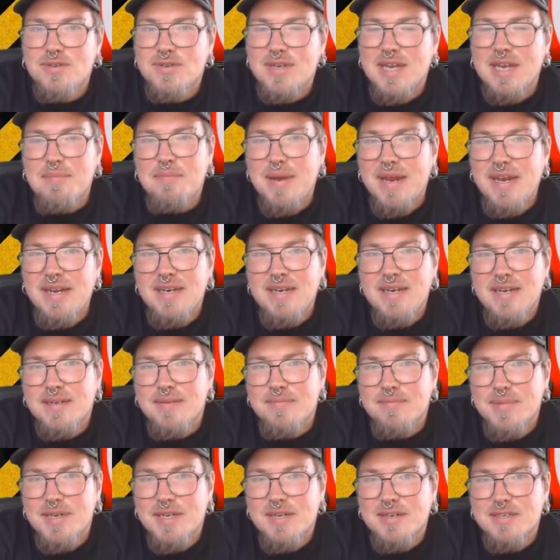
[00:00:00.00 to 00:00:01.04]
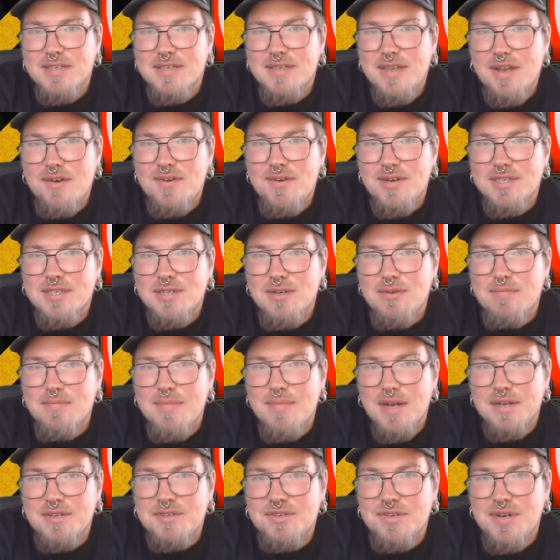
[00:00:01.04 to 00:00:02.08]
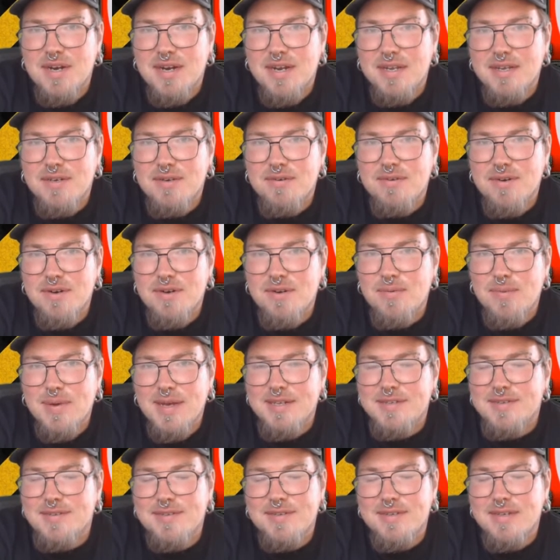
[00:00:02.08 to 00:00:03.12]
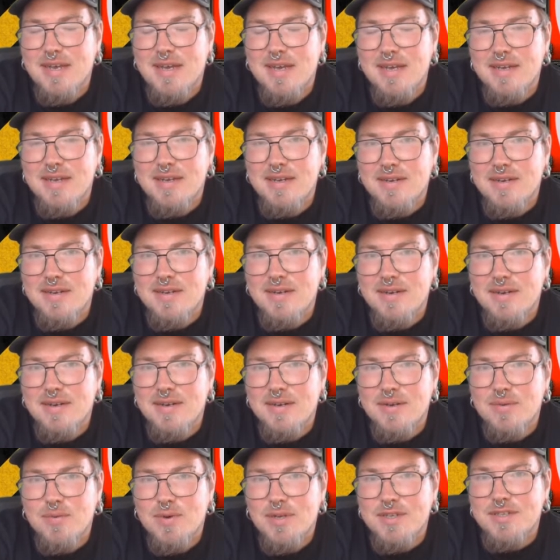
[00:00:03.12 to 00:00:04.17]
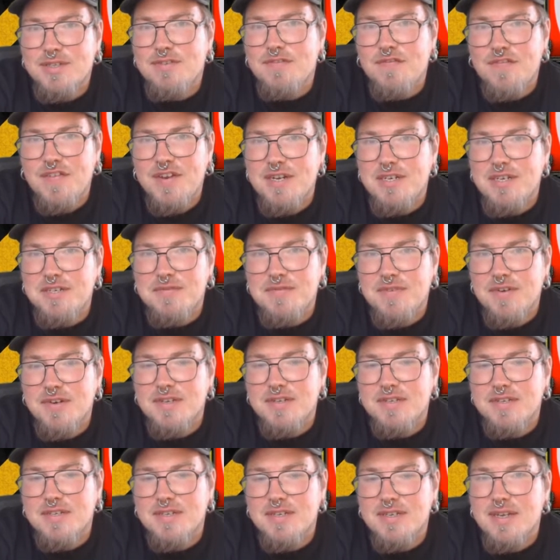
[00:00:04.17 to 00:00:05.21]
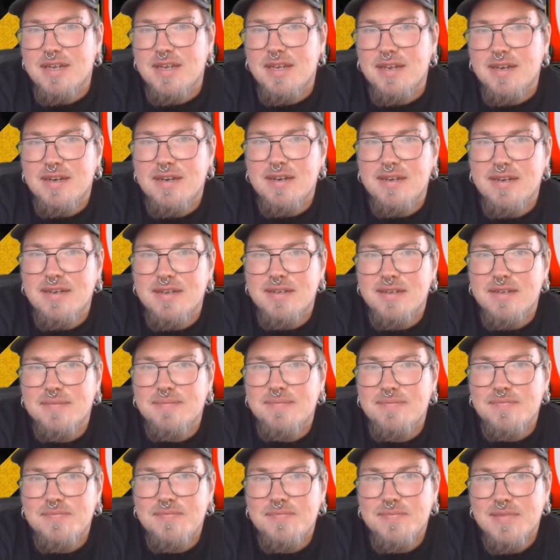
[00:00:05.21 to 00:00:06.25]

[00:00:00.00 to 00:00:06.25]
get painting, because there is so much and I don't know where to start and what to finish first. And